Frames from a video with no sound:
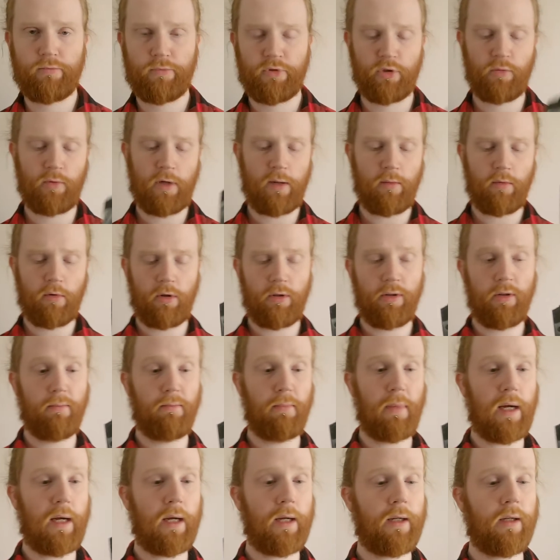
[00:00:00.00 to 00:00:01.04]
So while we're on the
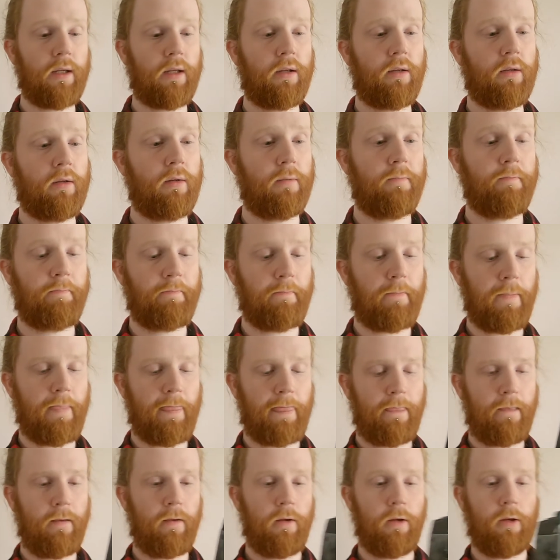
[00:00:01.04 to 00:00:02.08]
mag,
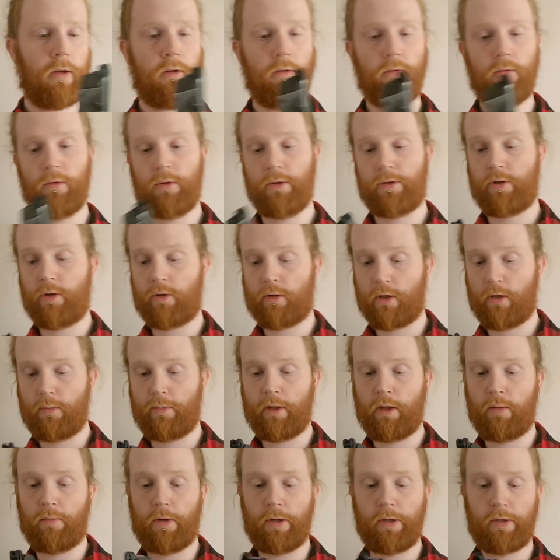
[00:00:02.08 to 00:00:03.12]
we'll talk a little
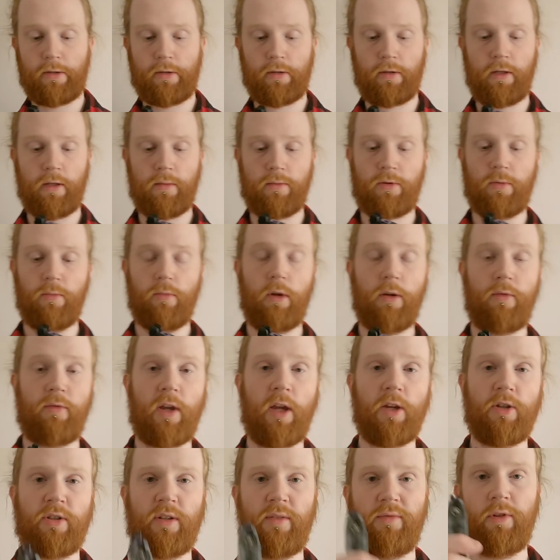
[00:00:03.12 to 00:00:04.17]
bit about some
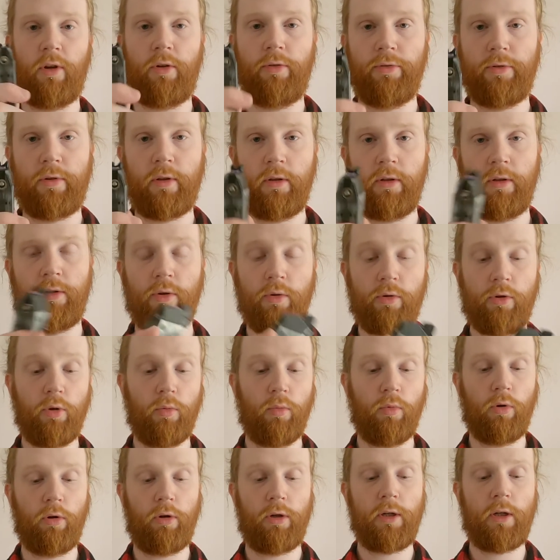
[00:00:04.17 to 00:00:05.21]
modifications I've done to the Tokyo
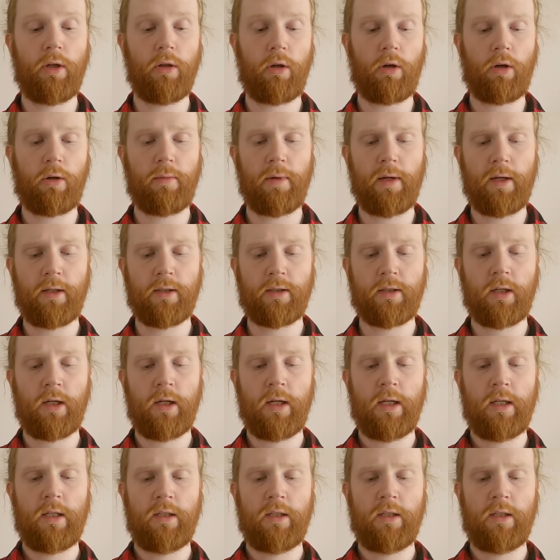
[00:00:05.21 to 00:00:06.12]
Marui Glock mags.